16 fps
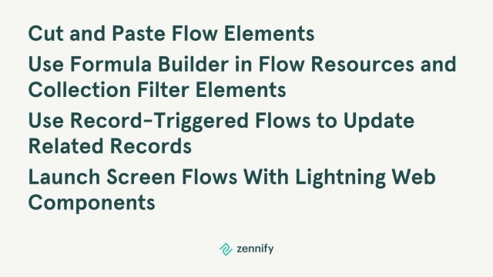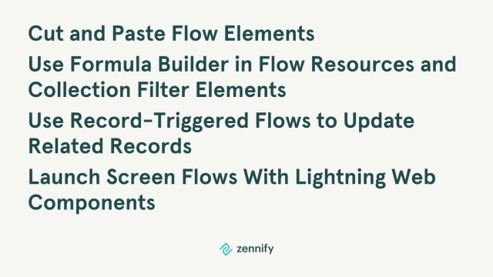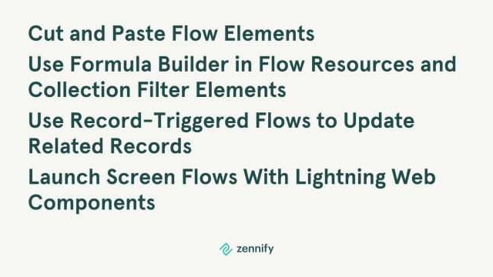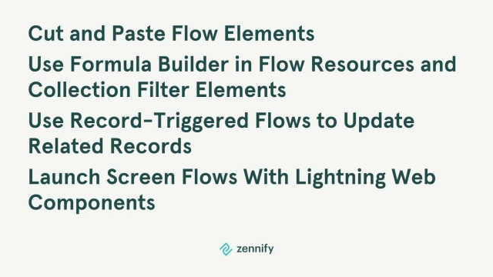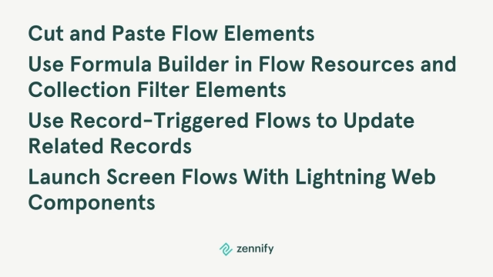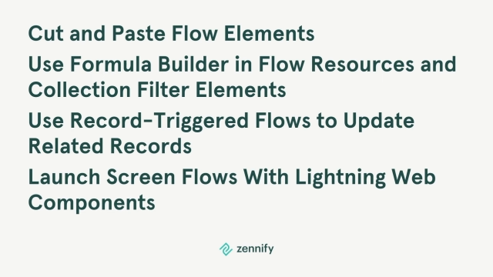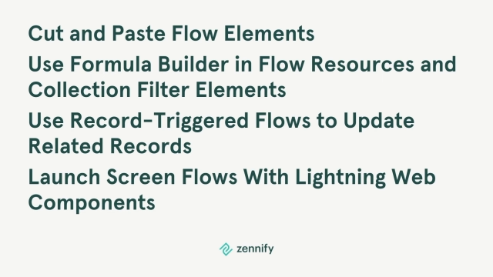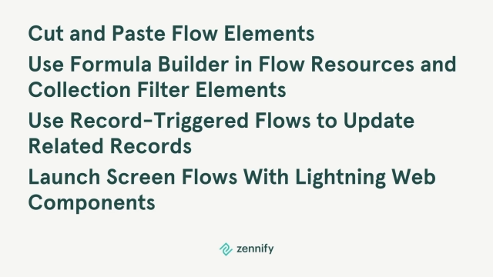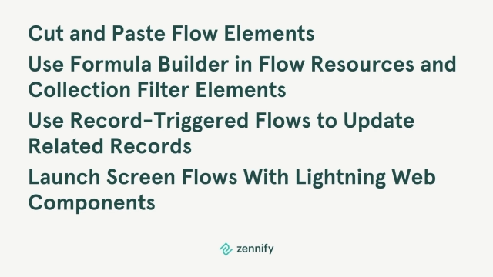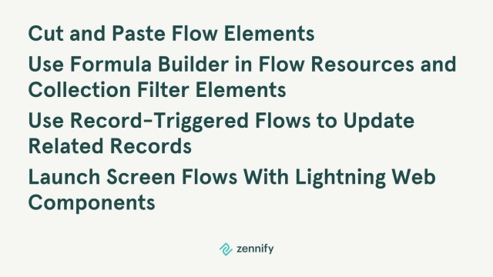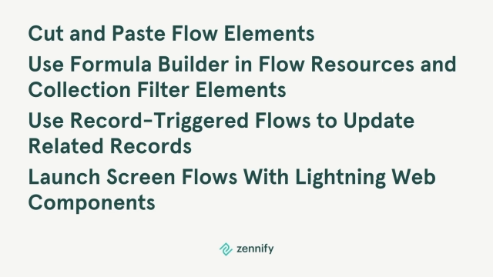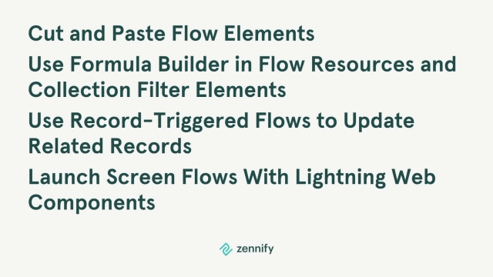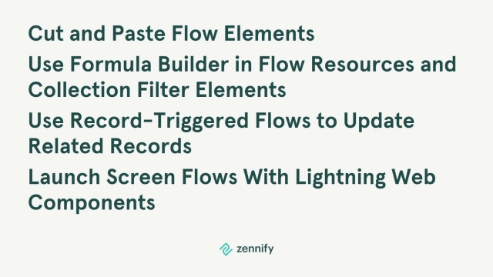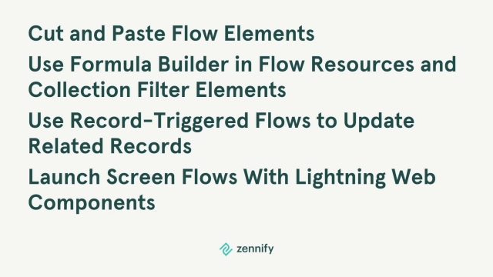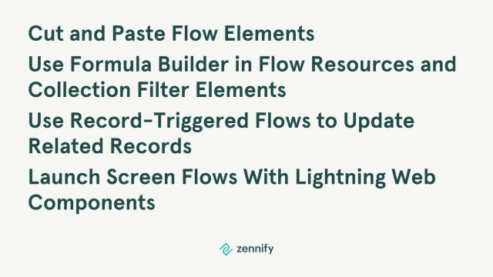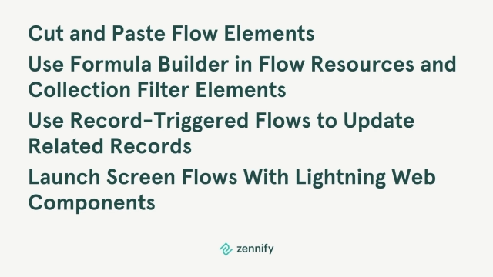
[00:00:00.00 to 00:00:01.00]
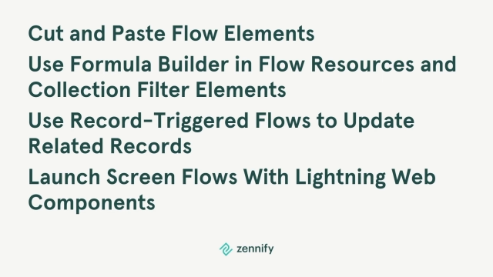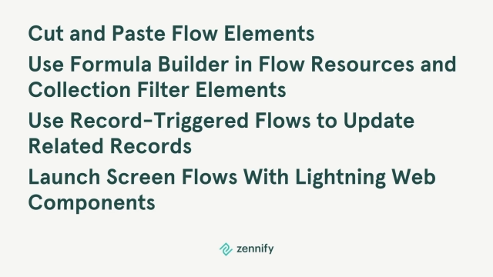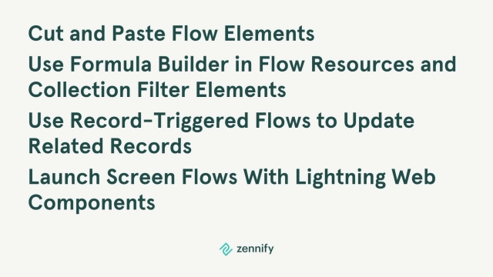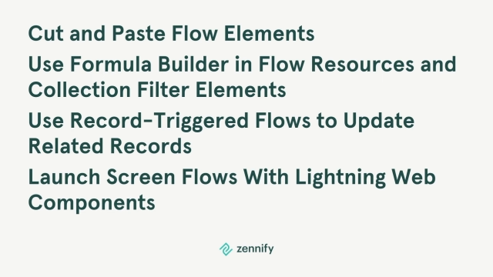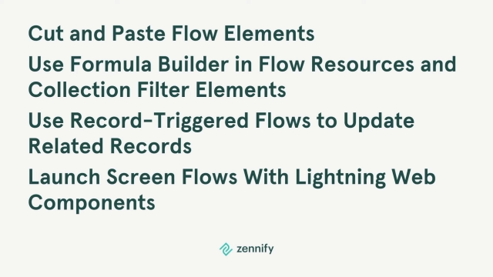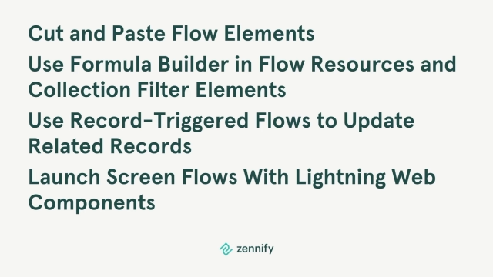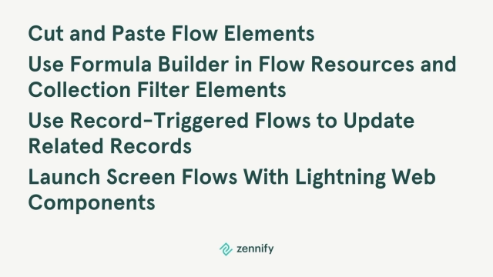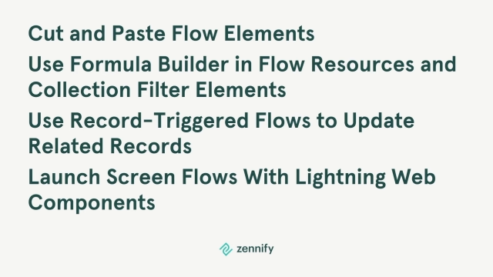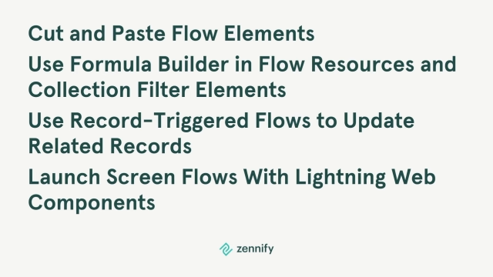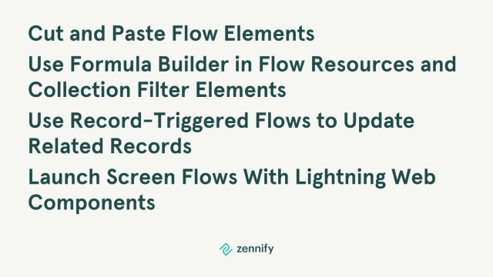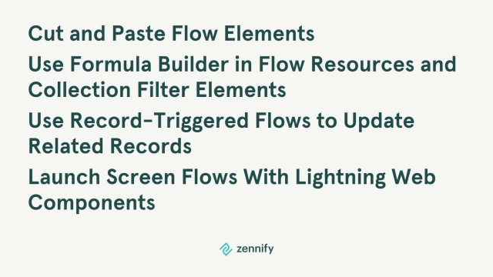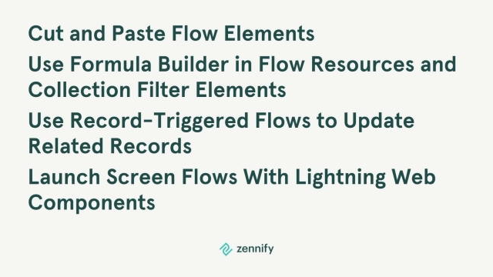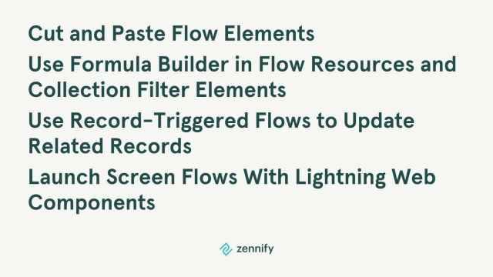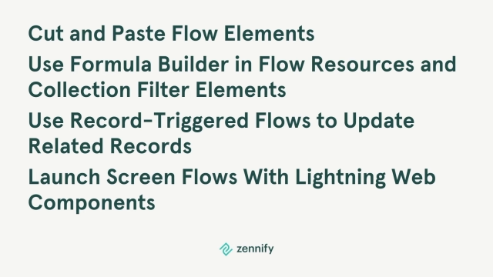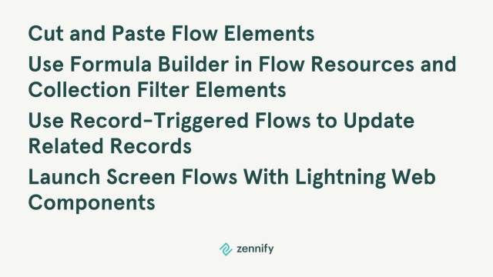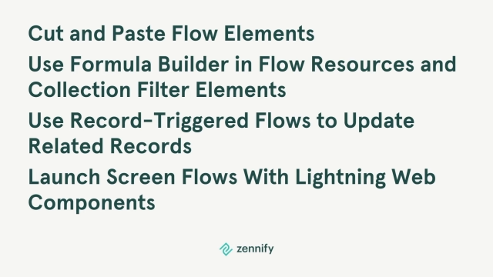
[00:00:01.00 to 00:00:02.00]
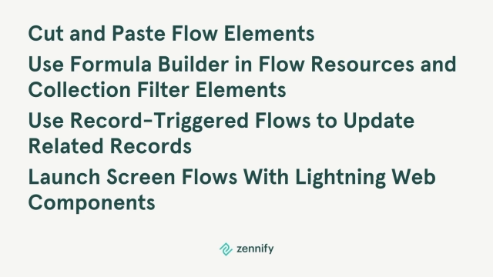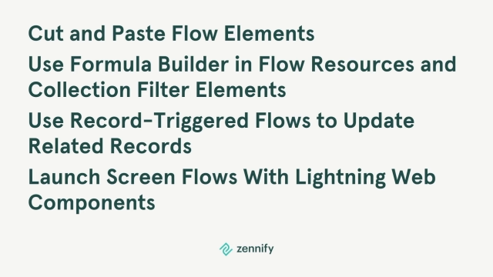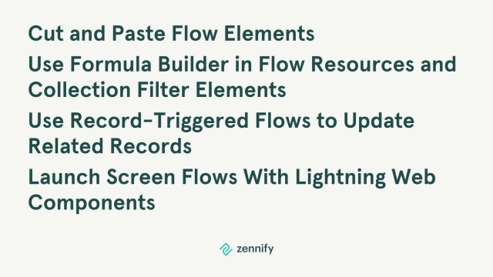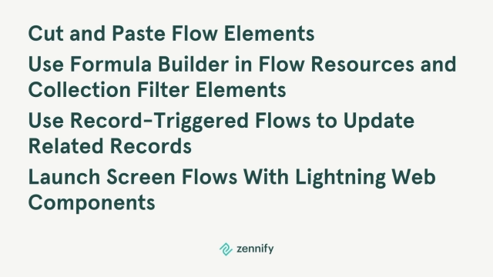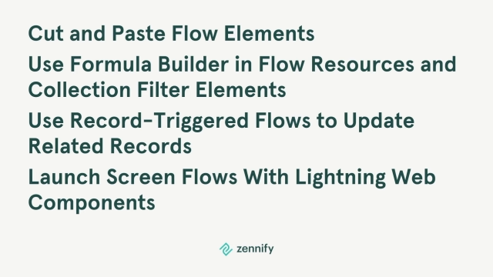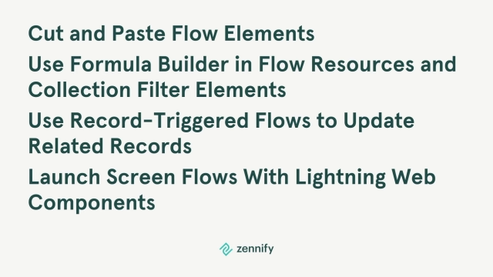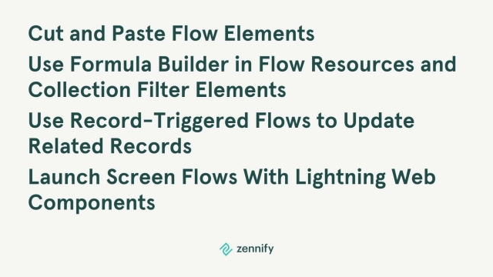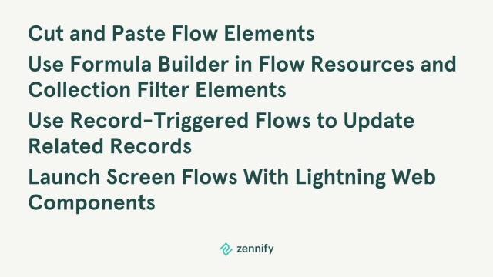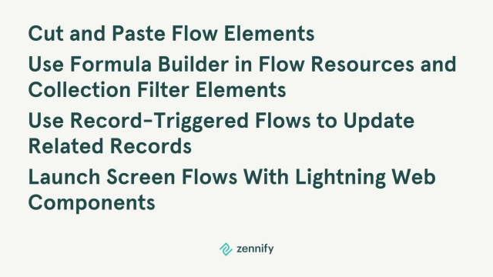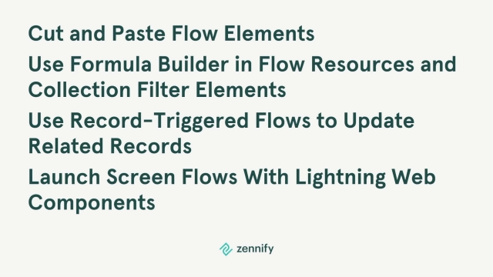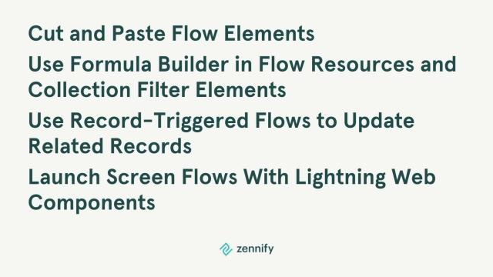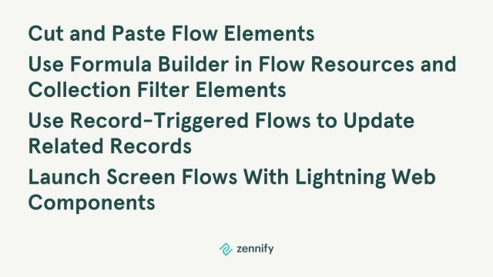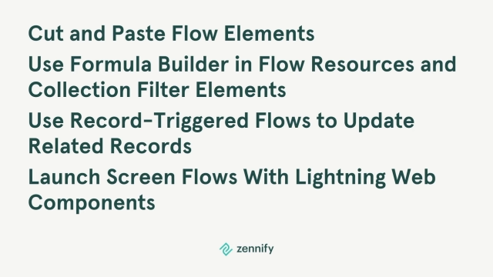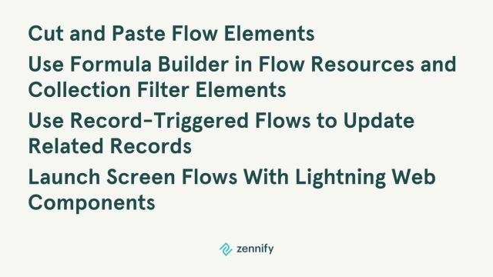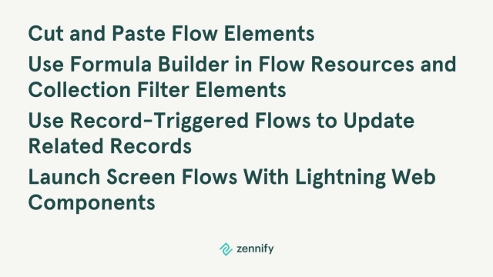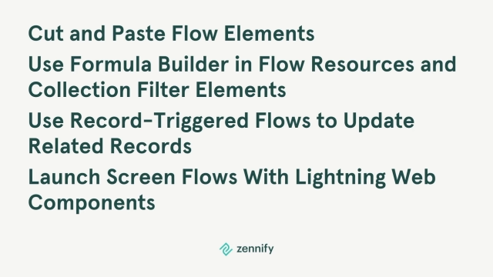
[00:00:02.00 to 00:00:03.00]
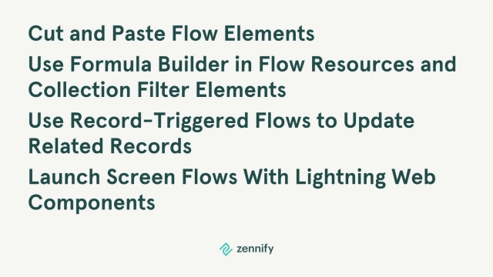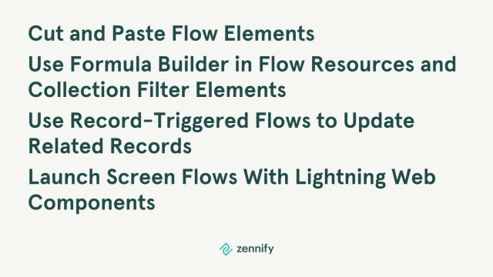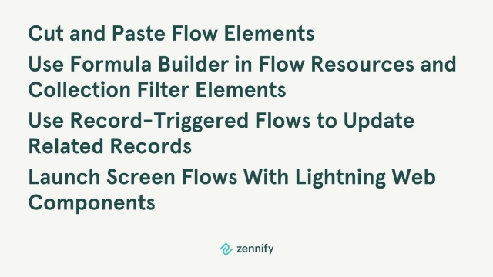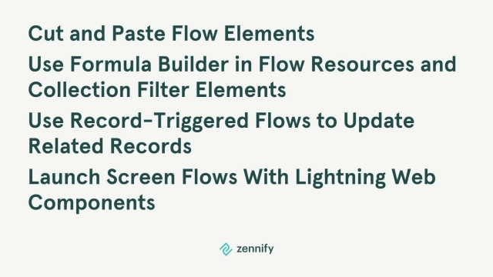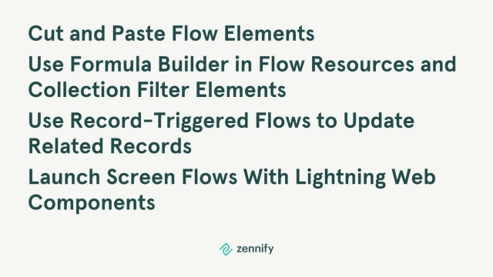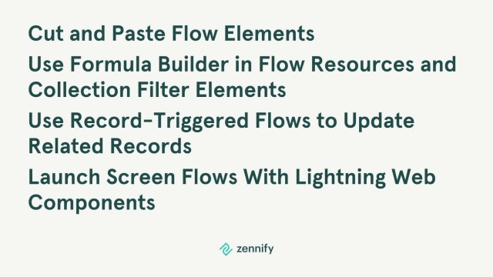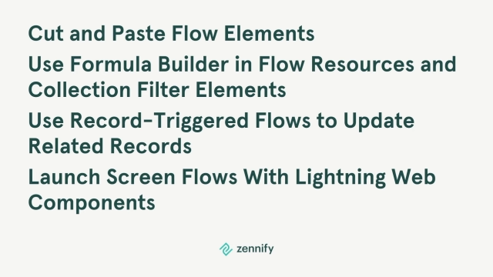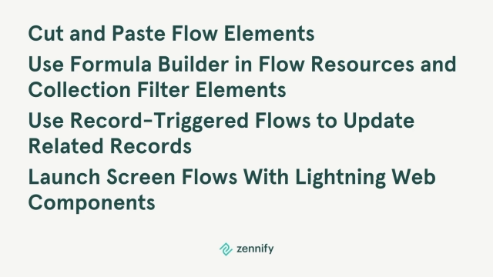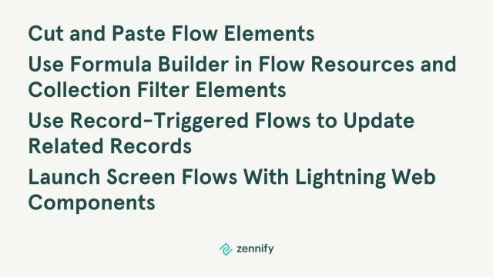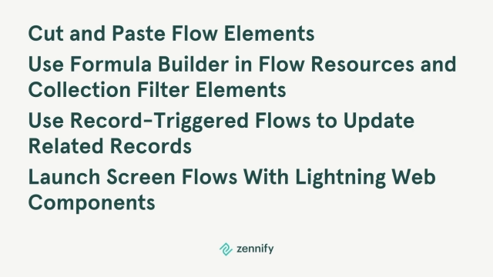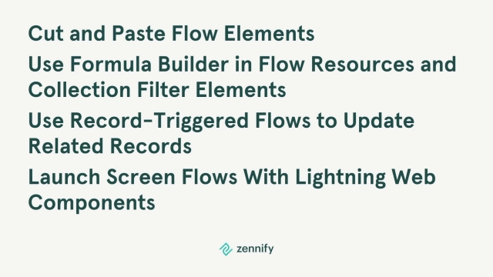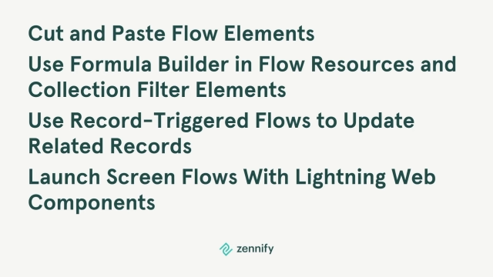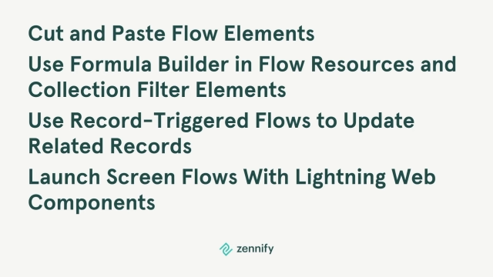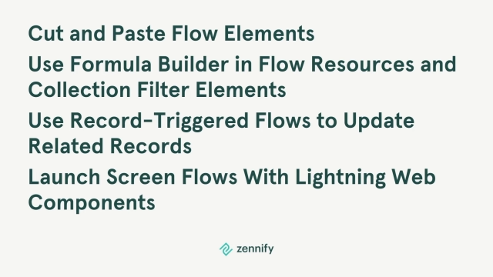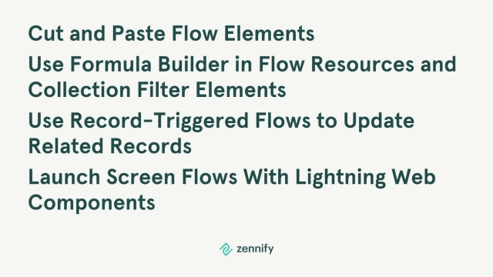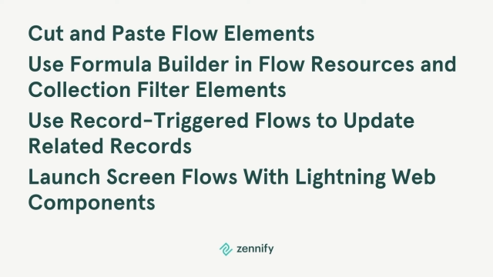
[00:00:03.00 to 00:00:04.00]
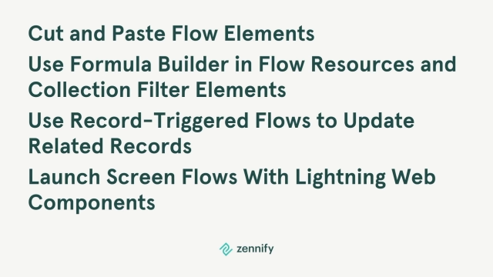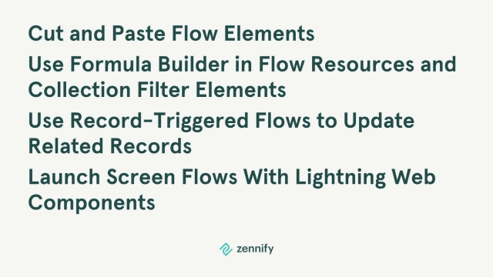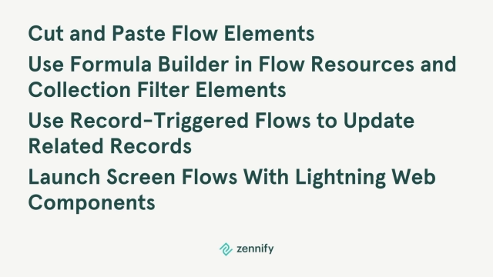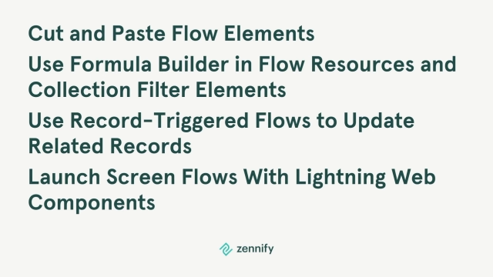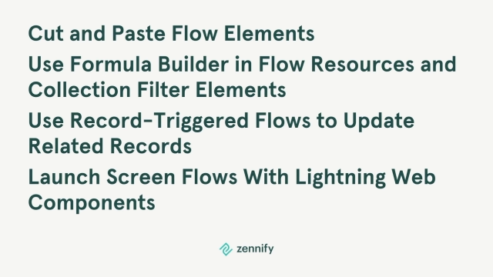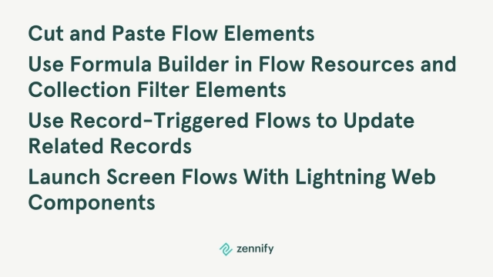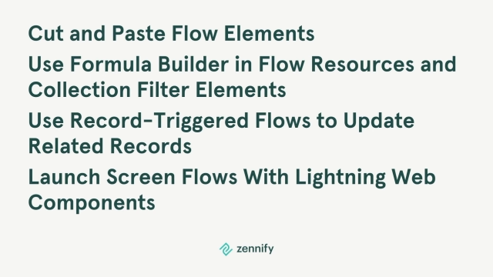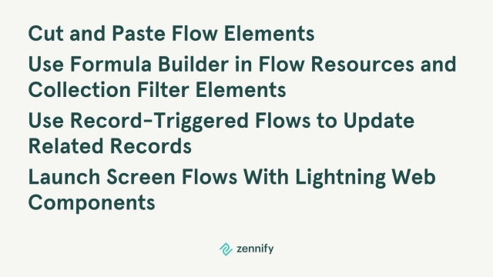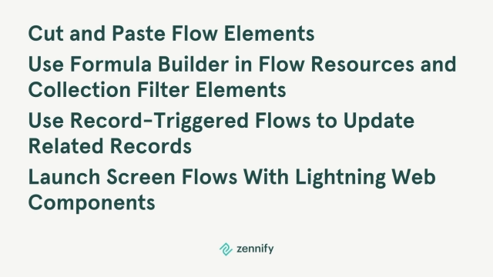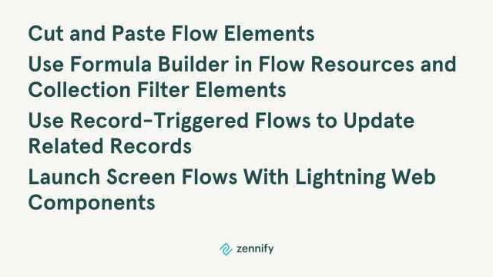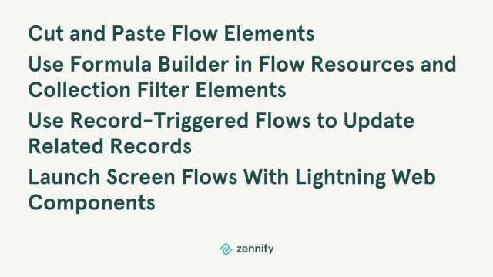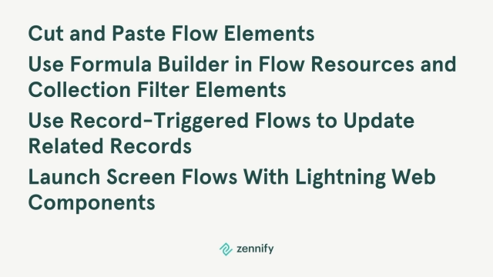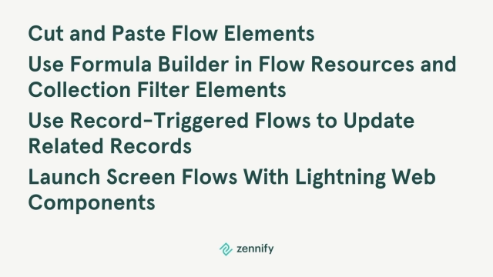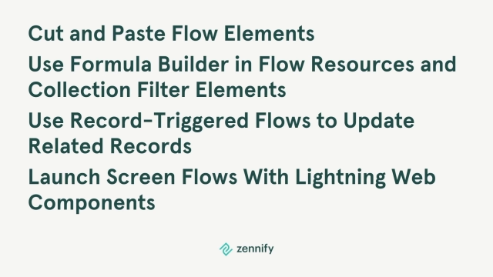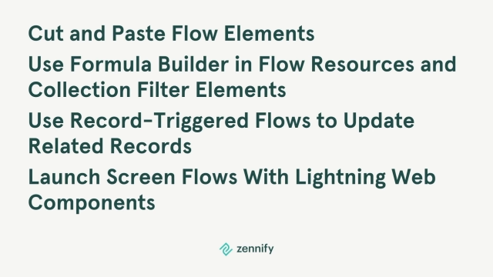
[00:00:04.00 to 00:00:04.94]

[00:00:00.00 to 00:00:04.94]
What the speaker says: No face is visible, so there are no lips to read.